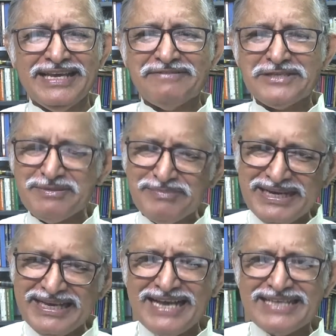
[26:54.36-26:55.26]
if
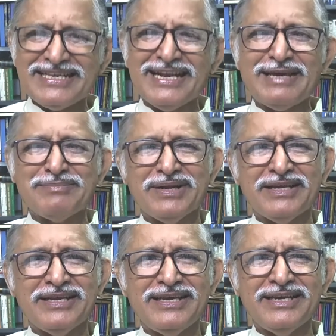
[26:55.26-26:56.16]
somebody has a
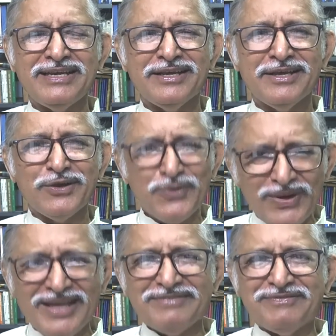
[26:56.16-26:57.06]
library
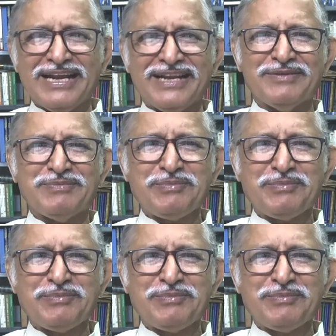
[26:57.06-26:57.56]
good and well